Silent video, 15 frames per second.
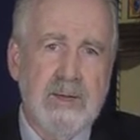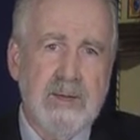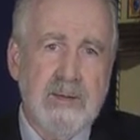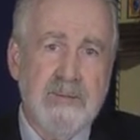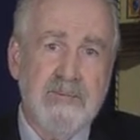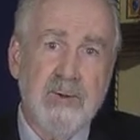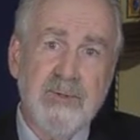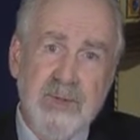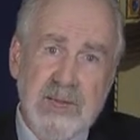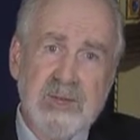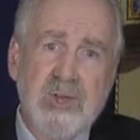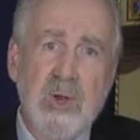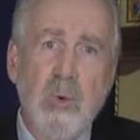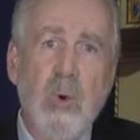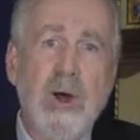If you think
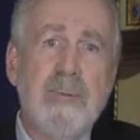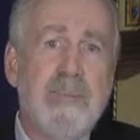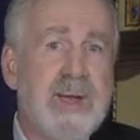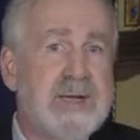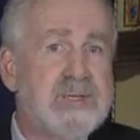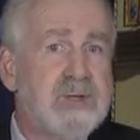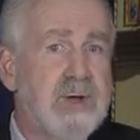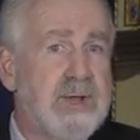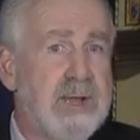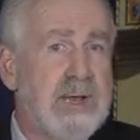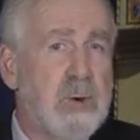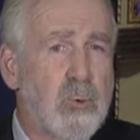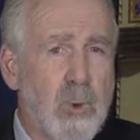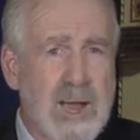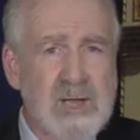she won based on
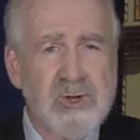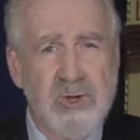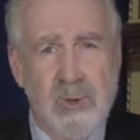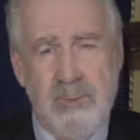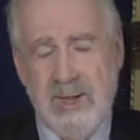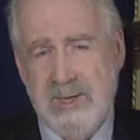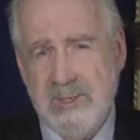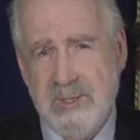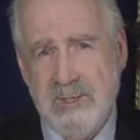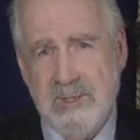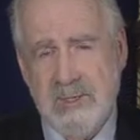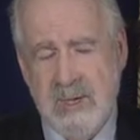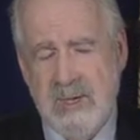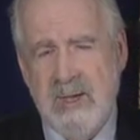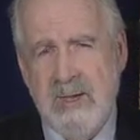any rational basis,
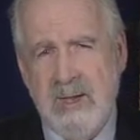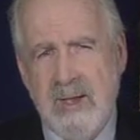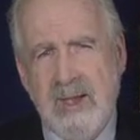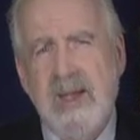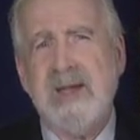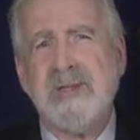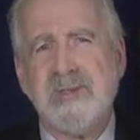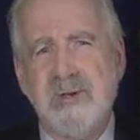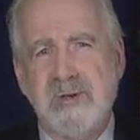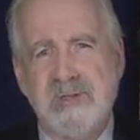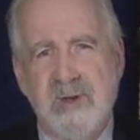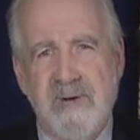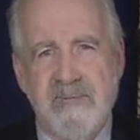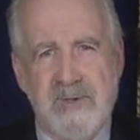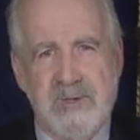ask
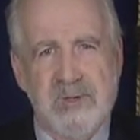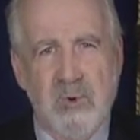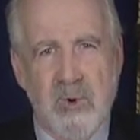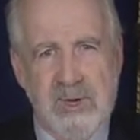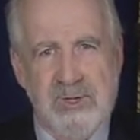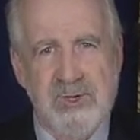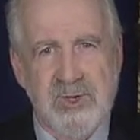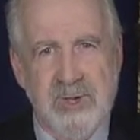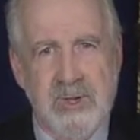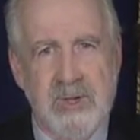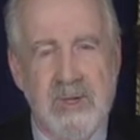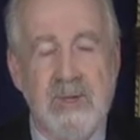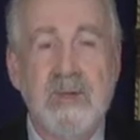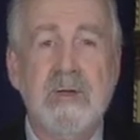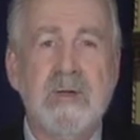yourself this question:
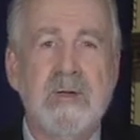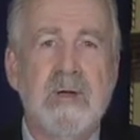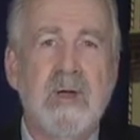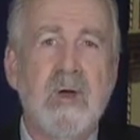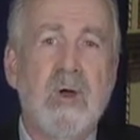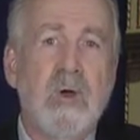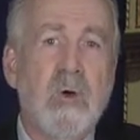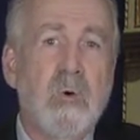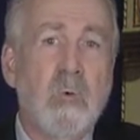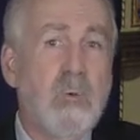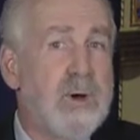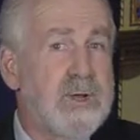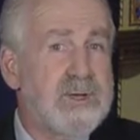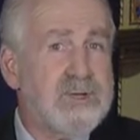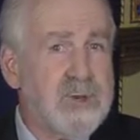
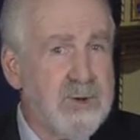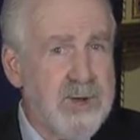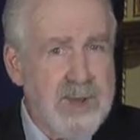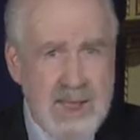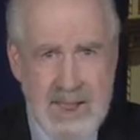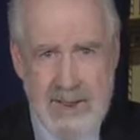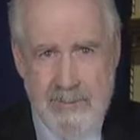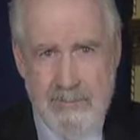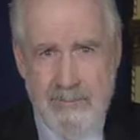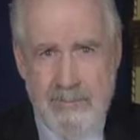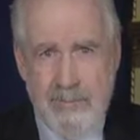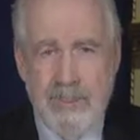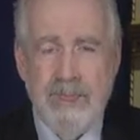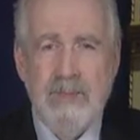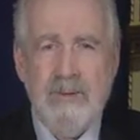what is her name?
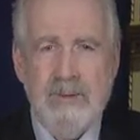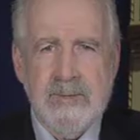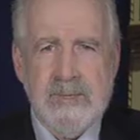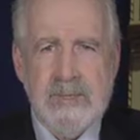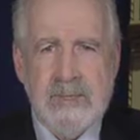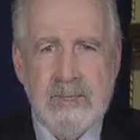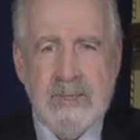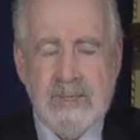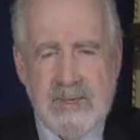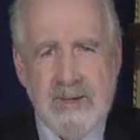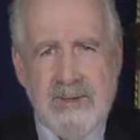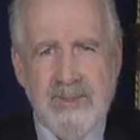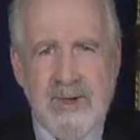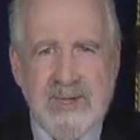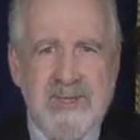
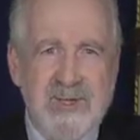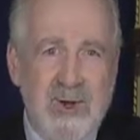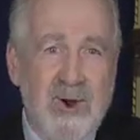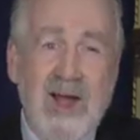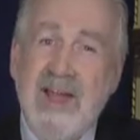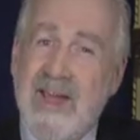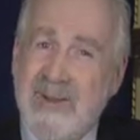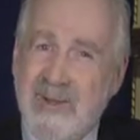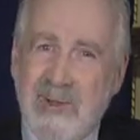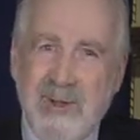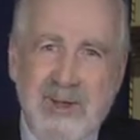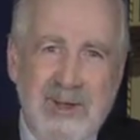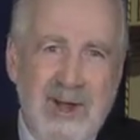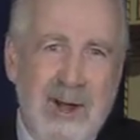I thought so. I had to look it